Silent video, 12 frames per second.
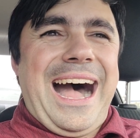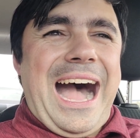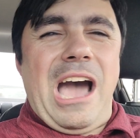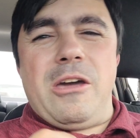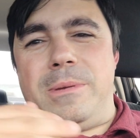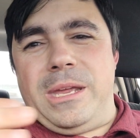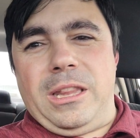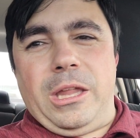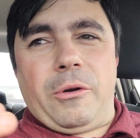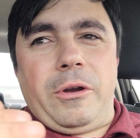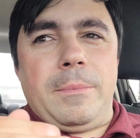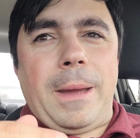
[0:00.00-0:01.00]
I would be
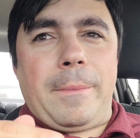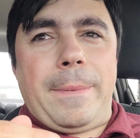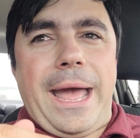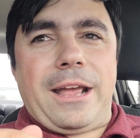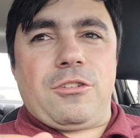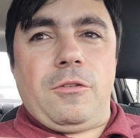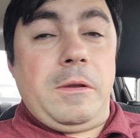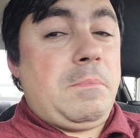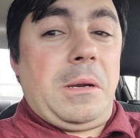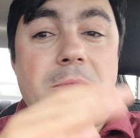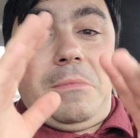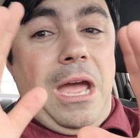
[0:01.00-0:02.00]
leery about Paxlovid,
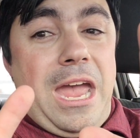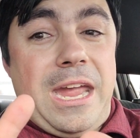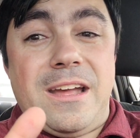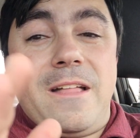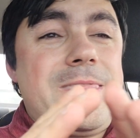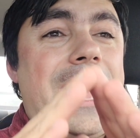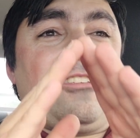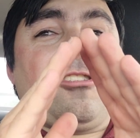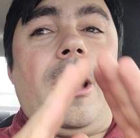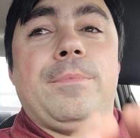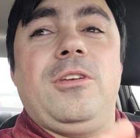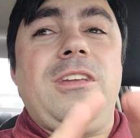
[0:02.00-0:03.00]
but hey, that's
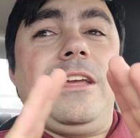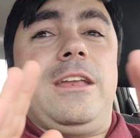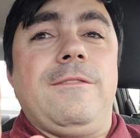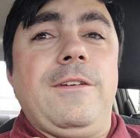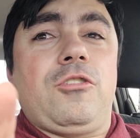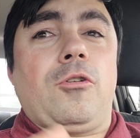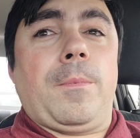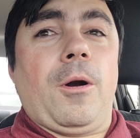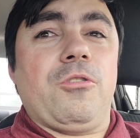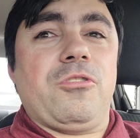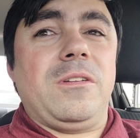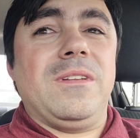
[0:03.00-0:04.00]
up to the individual
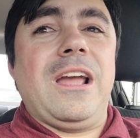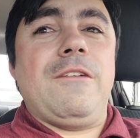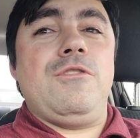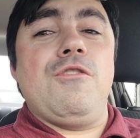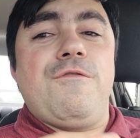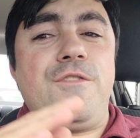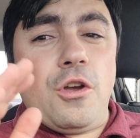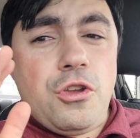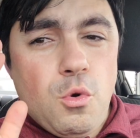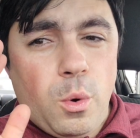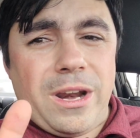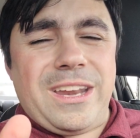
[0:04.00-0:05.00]
person. If you feel
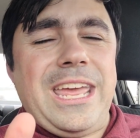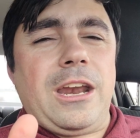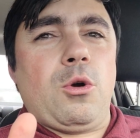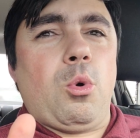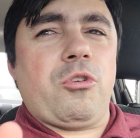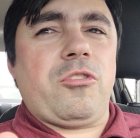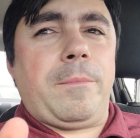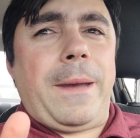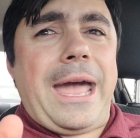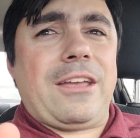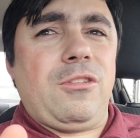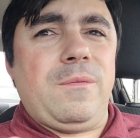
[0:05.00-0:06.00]
you want to get a course of
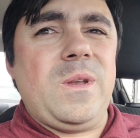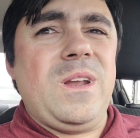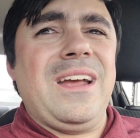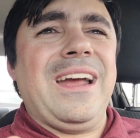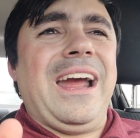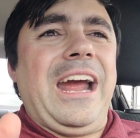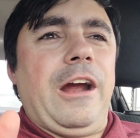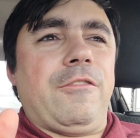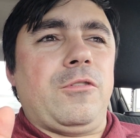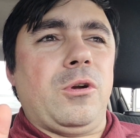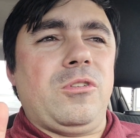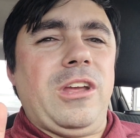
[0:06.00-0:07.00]
Paxlovid
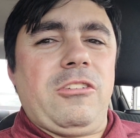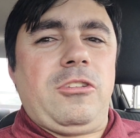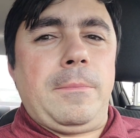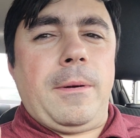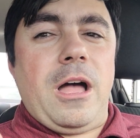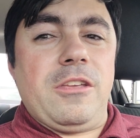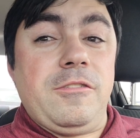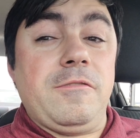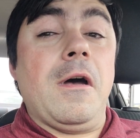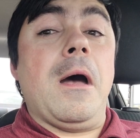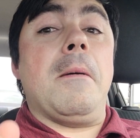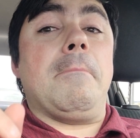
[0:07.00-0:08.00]
after testing positive,
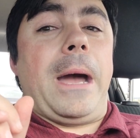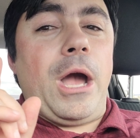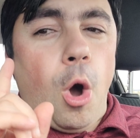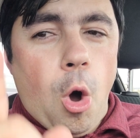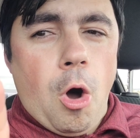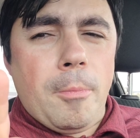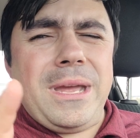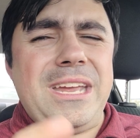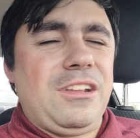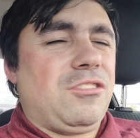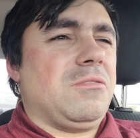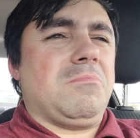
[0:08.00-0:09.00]
by all
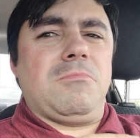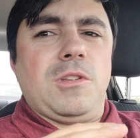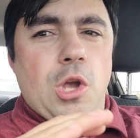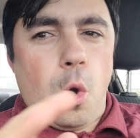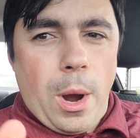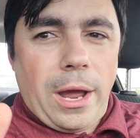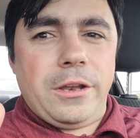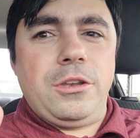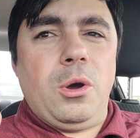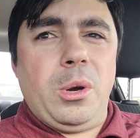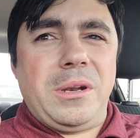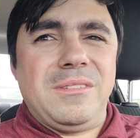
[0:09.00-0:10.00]
means, go out and
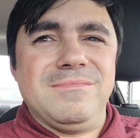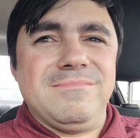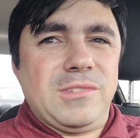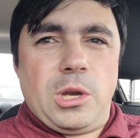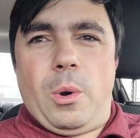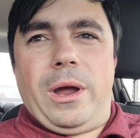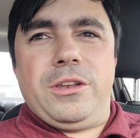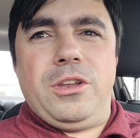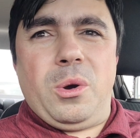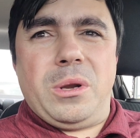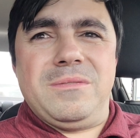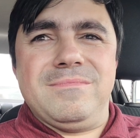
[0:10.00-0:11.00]
do it. Go out and
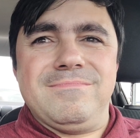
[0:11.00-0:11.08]
do it.